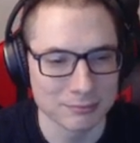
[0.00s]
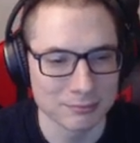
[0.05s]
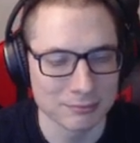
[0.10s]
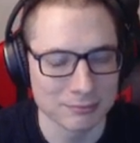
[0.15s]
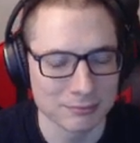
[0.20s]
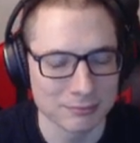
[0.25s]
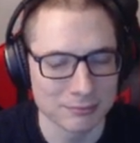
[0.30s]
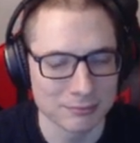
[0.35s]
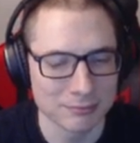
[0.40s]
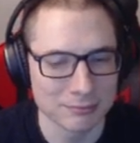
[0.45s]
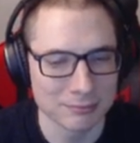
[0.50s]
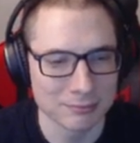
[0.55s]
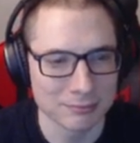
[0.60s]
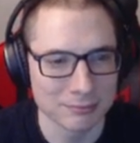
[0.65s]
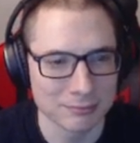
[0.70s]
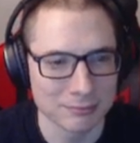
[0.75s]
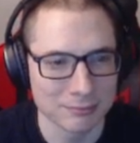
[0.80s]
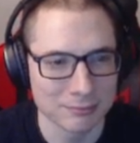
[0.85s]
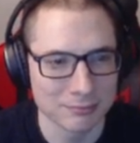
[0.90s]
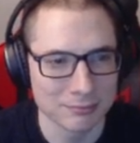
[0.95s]

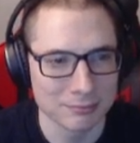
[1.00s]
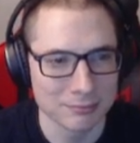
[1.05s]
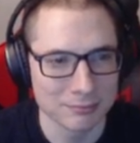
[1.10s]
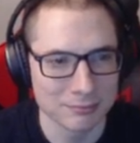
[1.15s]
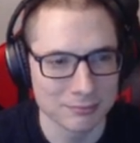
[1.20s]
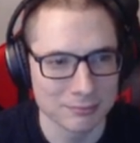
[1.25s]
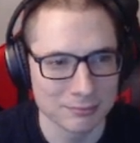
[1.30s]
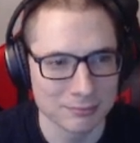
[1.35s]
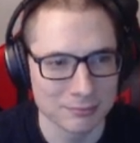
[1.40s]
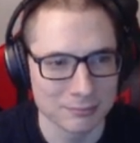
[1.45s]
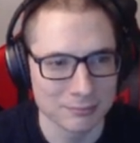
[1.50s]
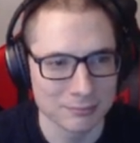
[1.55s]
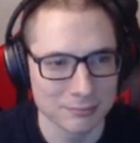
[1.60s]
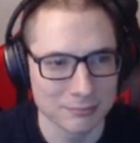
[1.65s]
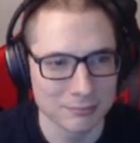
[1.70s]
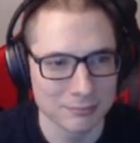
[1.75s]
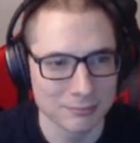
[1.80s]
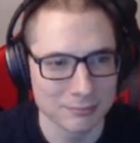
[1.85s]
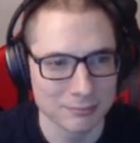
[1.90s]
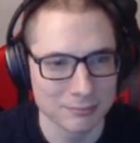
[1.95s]

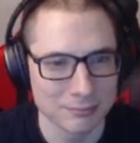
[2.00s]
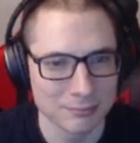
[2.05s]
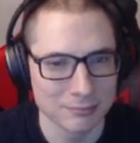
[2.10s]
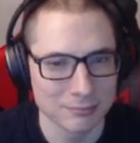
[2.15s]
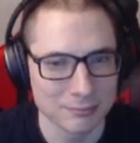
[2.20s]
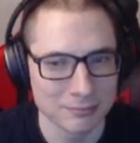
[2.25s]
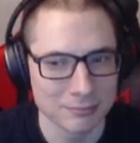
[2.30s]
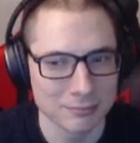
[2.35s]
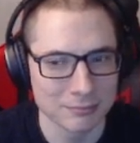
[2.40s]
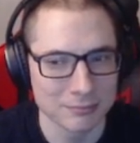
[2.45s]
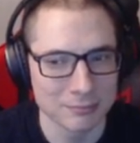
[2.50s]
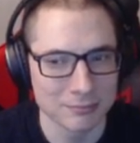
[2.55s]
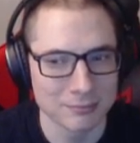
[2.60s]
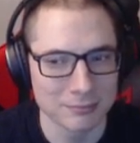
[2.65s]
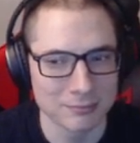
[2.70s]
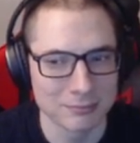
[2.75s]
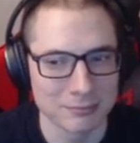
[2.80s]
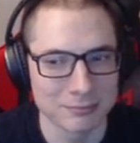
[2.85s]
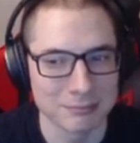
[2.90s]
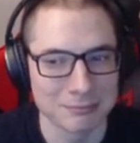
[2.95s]

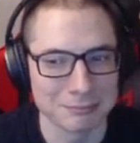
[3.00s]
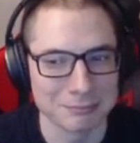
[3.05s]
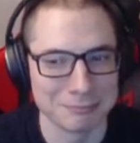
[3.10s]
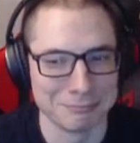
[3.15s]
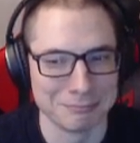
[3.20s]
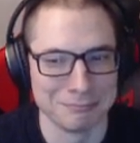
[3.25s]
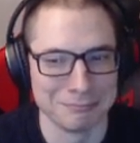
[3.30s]
(silent)